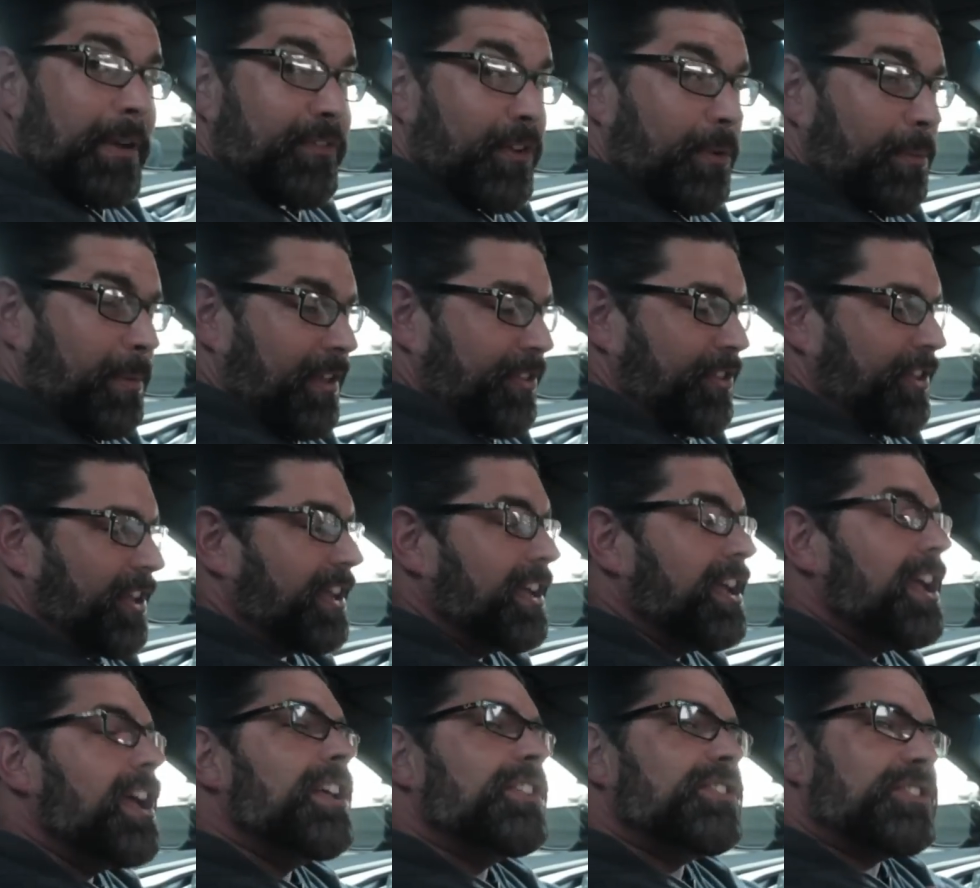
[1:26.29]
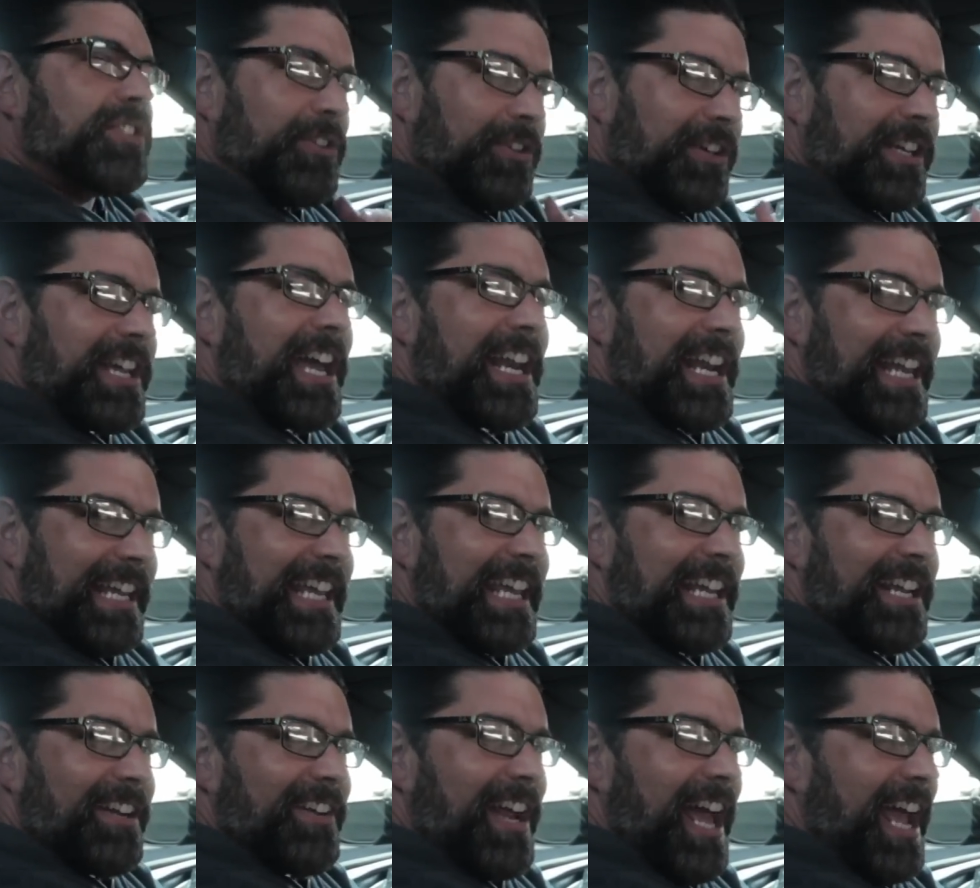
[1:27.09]
of it with you so you kind of
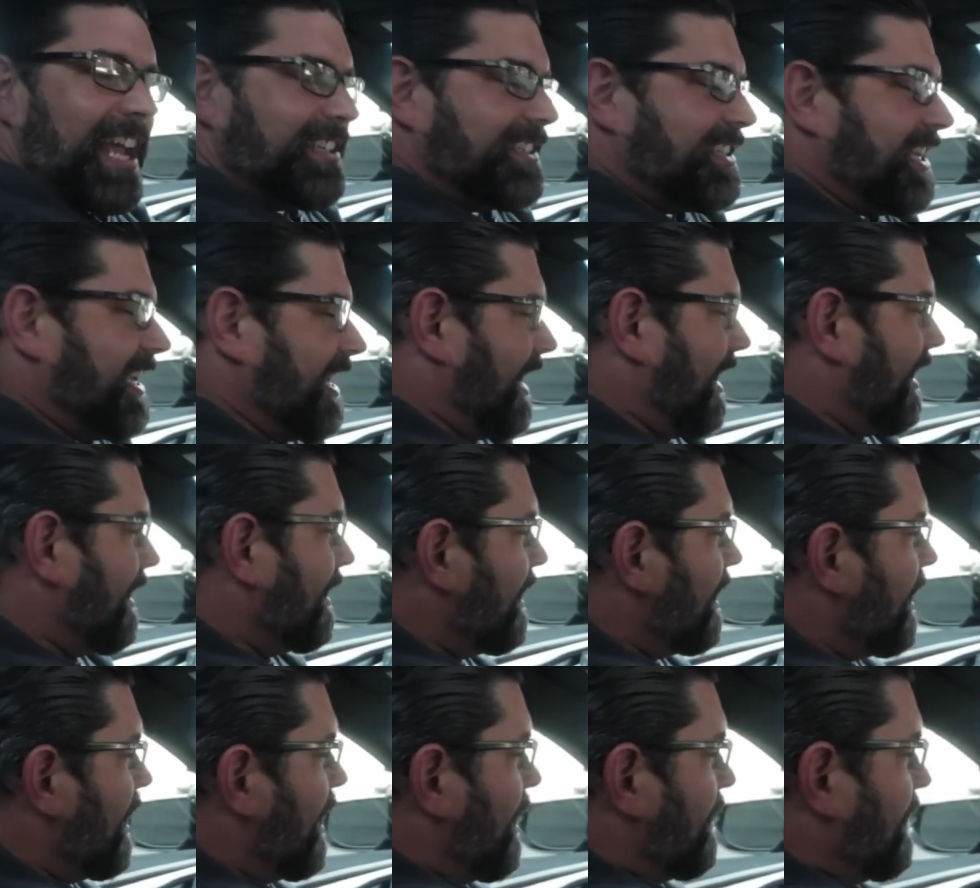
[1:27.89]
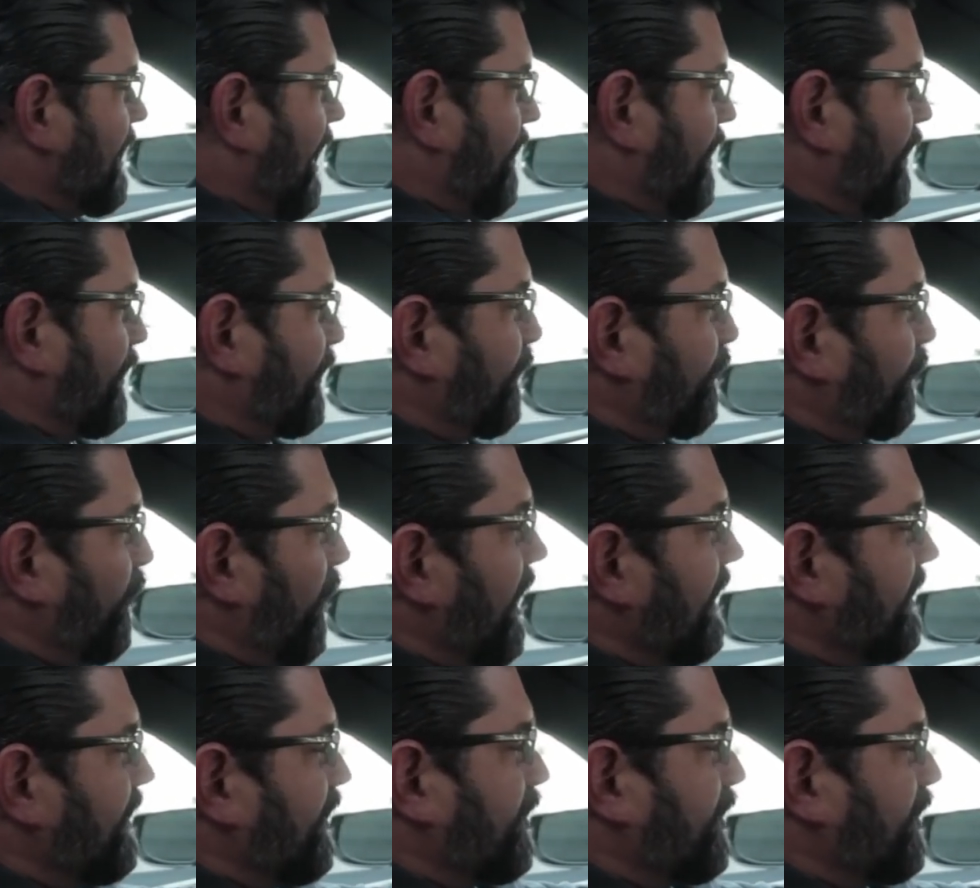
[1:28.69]
get an idea. Now, this front